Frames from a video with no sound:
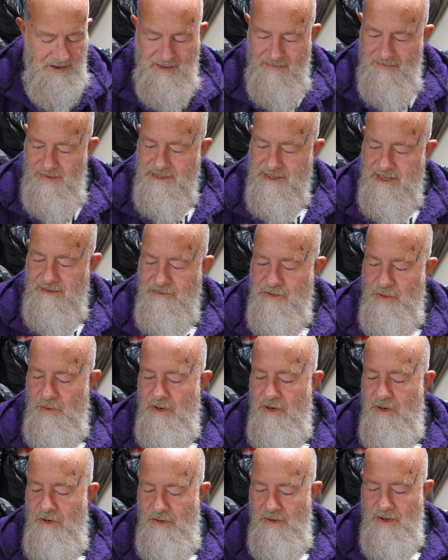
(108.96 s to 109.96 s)
this gives you a
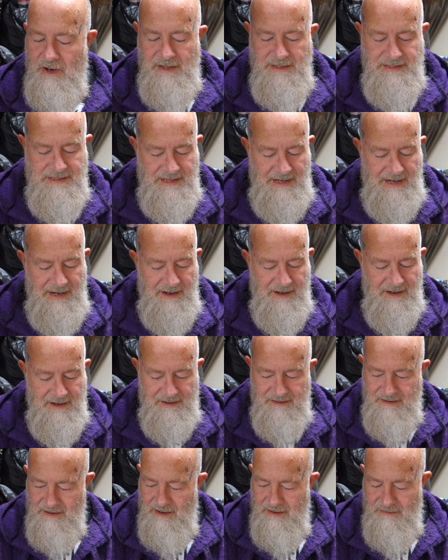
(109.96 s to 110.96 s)
good idea
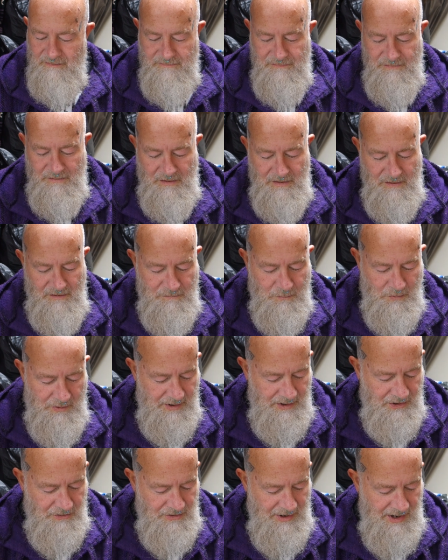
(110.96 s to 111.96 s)
of what
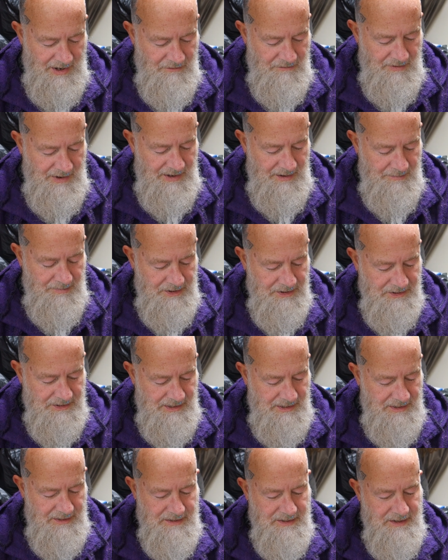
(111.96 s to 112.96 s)
I create really, because
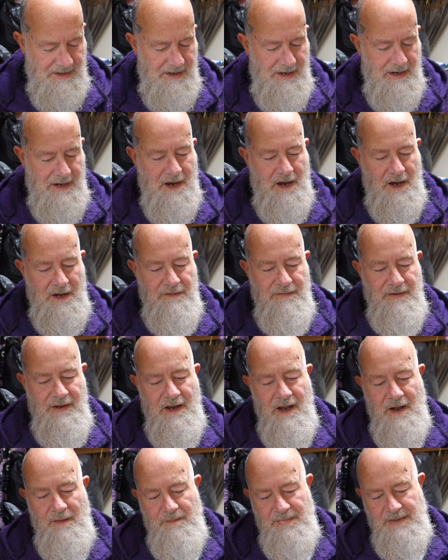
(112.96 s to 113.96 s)
it kind of
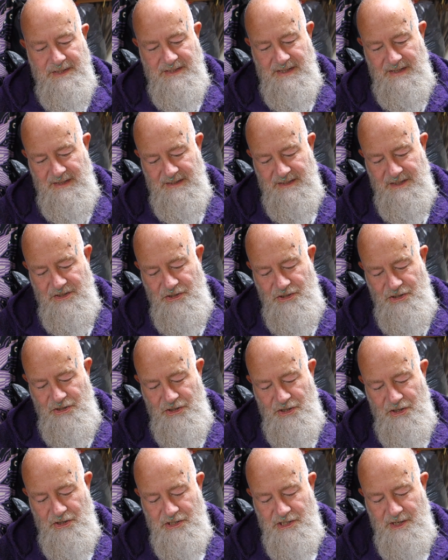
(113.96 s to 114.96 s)
encompasses
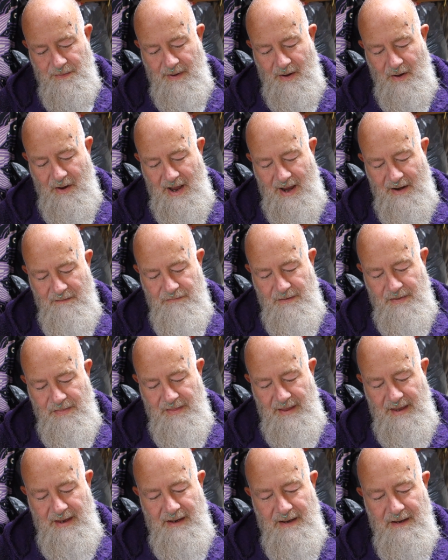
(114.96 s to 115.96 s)
just about
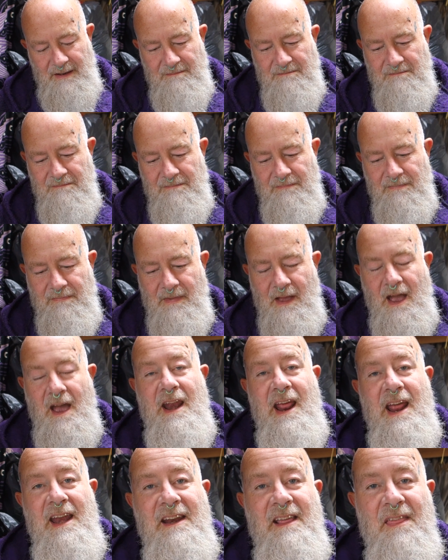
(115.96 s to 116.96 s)
everything
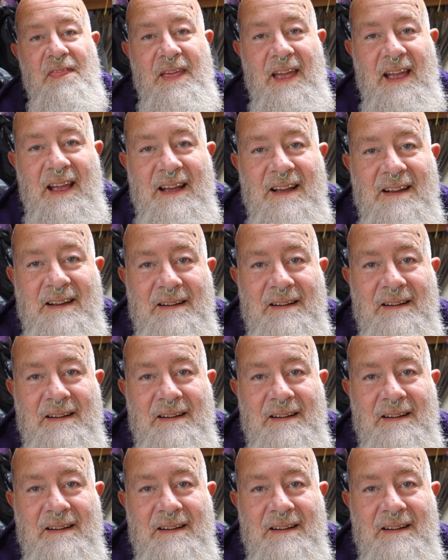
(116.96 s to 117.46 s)
and anything.